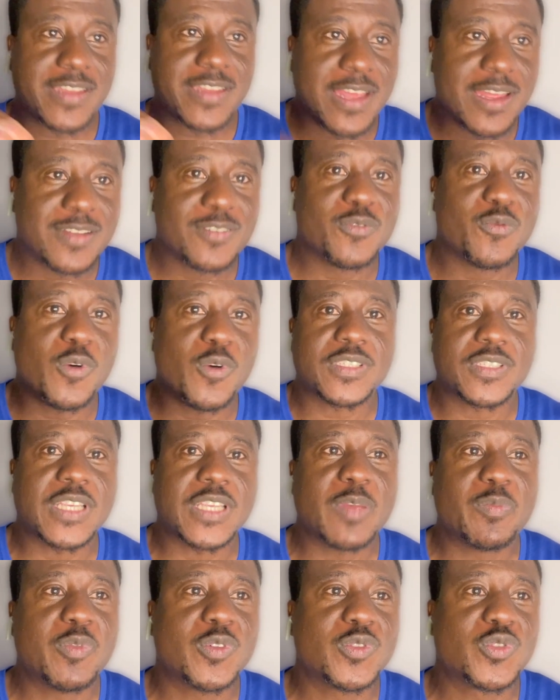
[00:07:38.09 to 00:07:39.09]
and then
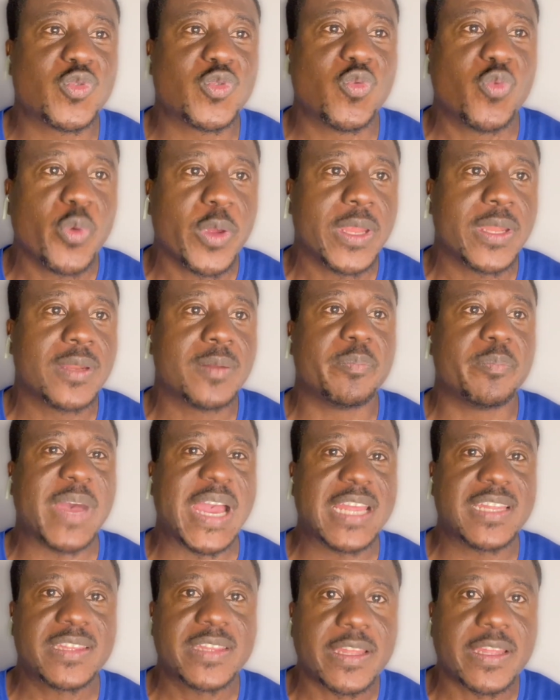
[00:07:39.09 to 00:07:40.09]
was able to
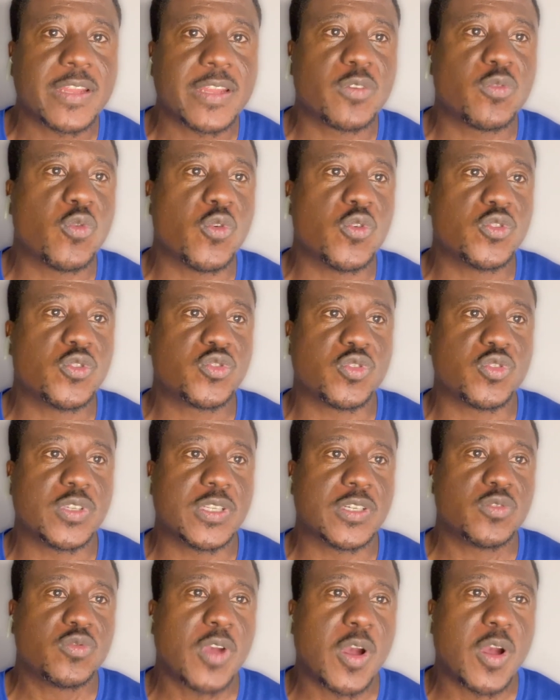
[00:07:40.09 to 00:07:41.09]
win by 3 goals
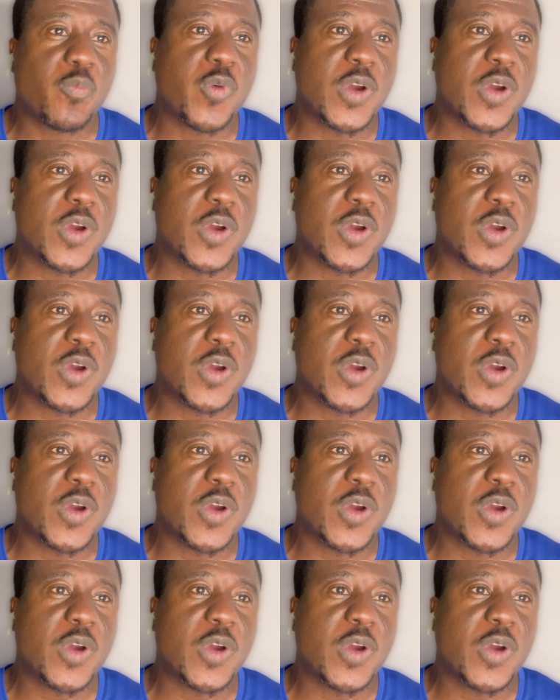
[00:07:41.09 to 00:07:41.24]
to 0.